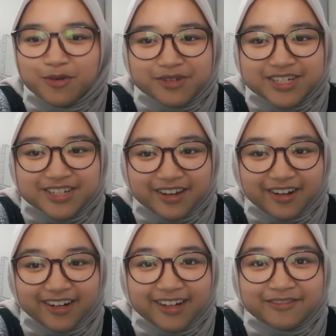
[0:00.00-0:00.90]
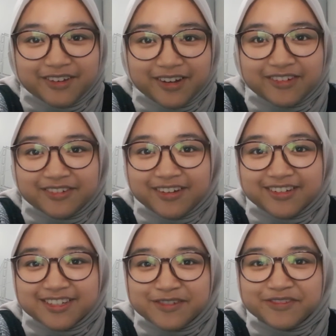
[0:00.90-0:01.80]
we share a very, very
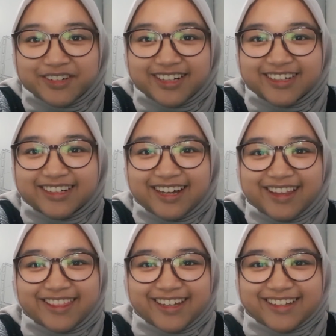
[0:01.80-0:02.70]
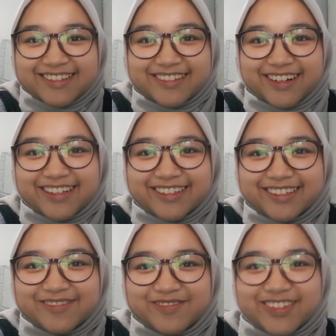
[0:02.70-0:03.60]
different things, right?
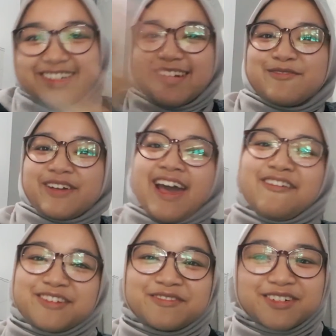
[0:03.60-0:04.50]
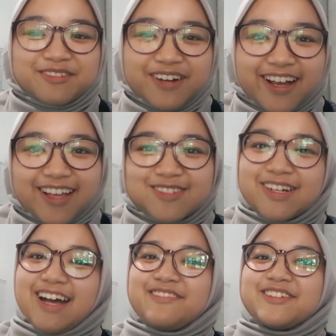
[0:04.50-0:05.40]
We have different race, we
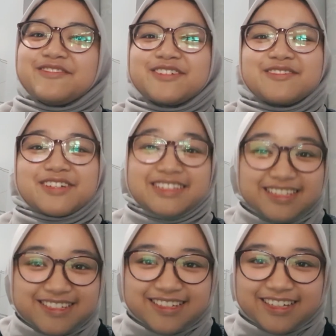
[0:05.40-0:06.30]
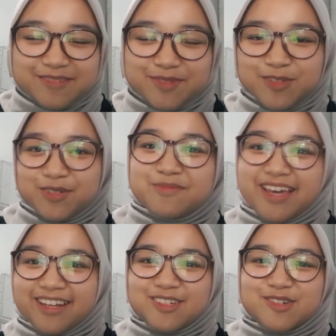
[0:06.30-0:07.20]
have different religion between me
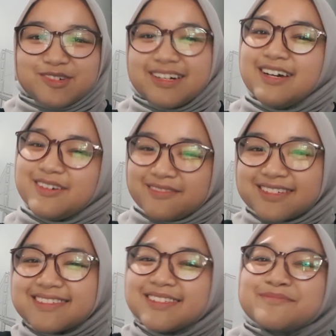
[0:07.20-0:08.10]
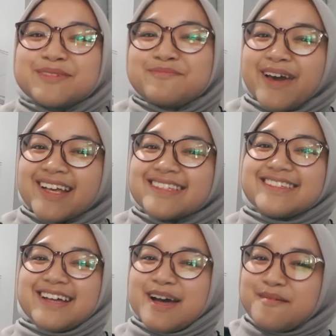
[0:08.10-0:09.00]
and you. We're still the best
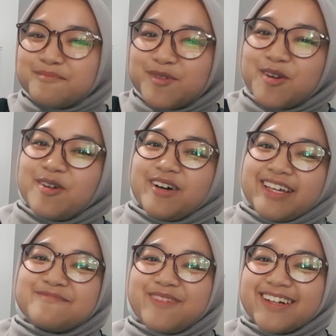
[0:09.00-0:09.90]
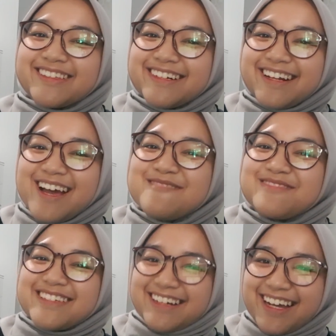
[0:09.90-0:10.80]
bro in partnering
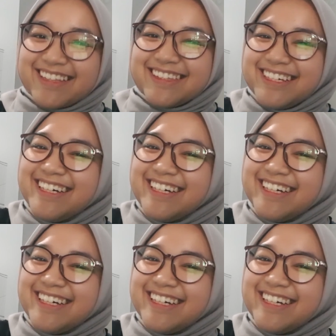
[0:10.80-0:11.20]
MC, right?